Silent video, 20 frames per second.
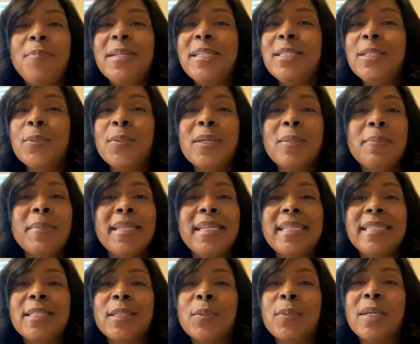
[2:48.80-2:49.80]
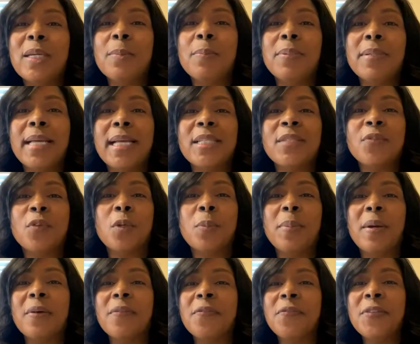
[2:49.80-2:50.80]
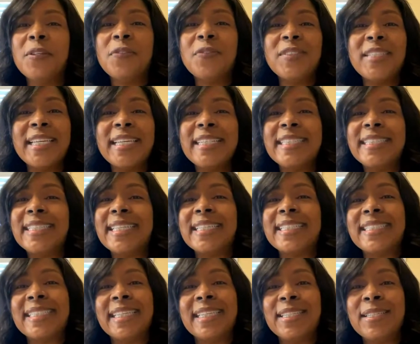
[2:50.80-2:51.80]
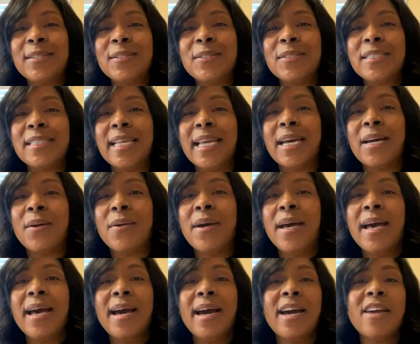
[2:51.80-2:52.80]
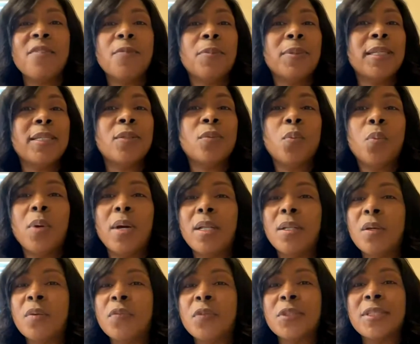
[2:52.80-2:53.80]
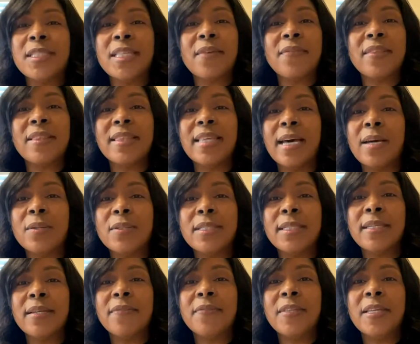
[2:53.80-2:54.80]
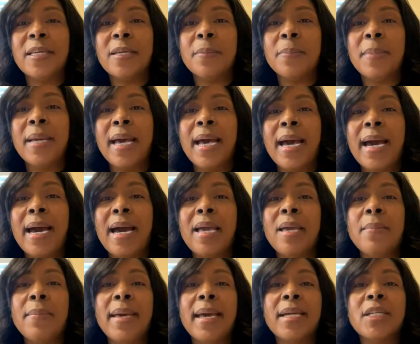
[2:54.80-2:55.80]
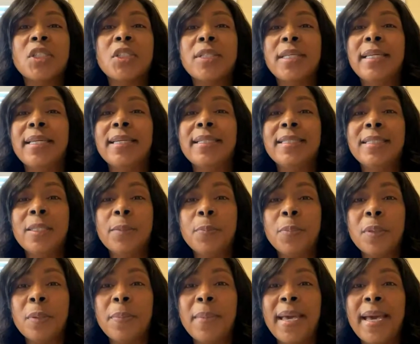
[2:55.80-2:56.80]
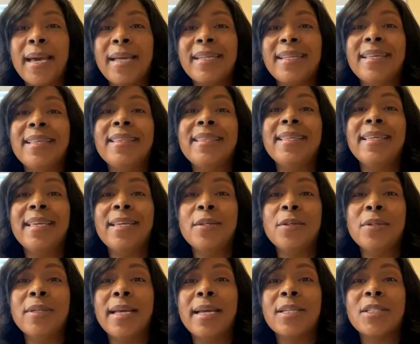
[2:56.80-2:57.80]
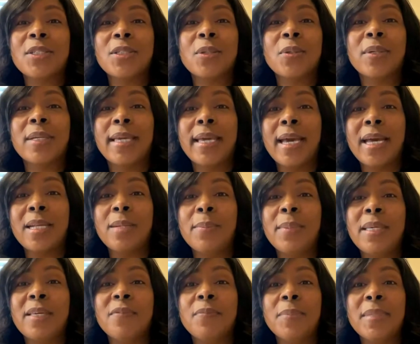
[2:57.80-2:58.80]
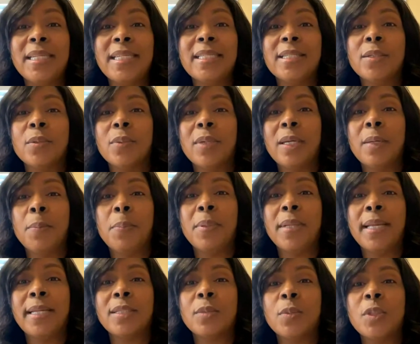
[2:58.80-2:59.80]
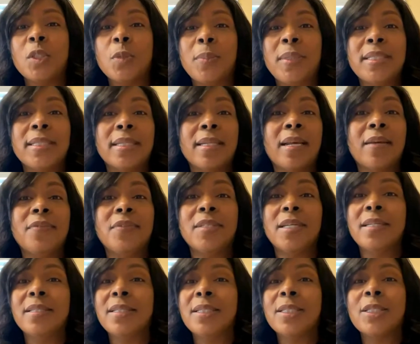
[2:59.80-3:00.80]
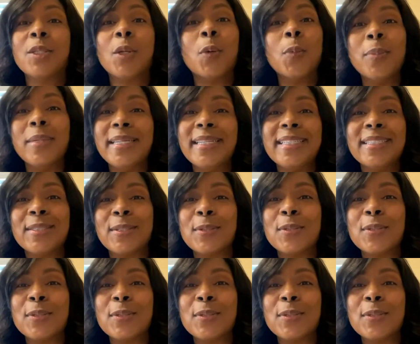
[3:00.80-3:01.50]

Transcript: I've been doing mini dental implants for about 15, 16 years now. I've placed well over 7,000 of them. I am actually a diplomat in the International Academy of Mini Dental Implants, which means that I've done so many